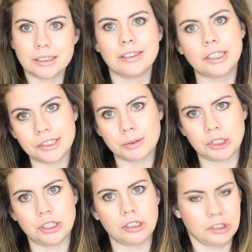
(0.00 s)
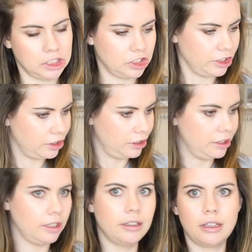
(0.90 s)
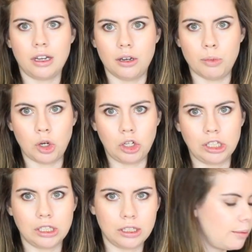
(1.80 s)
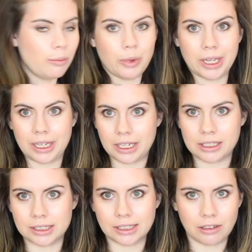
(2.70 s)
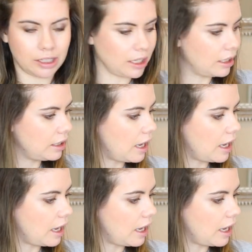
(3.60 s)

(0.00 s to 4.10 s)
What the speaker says: So here's what you're going to need. A bowl, baking soda.